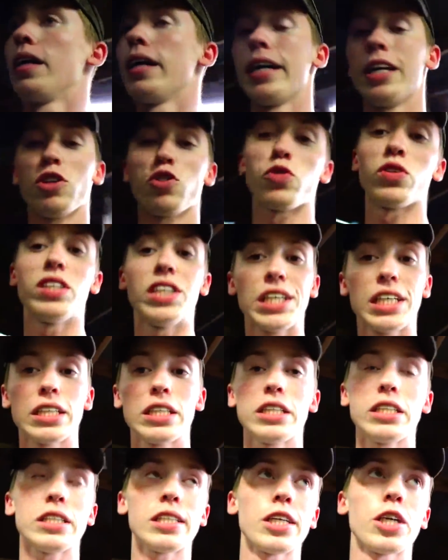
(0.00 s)
It is
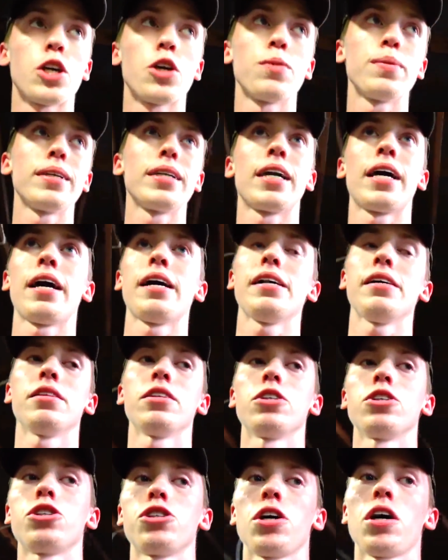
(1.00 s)
ridiculously humid in
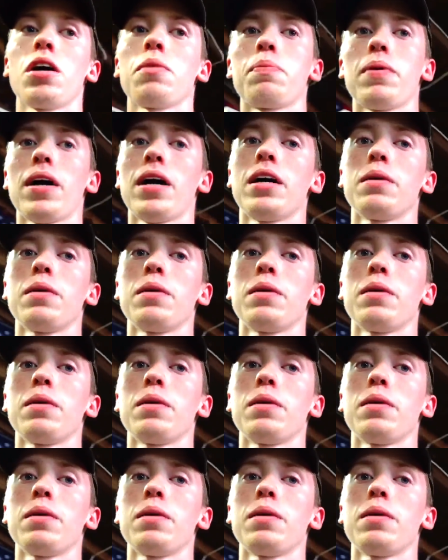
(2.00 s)
the shop.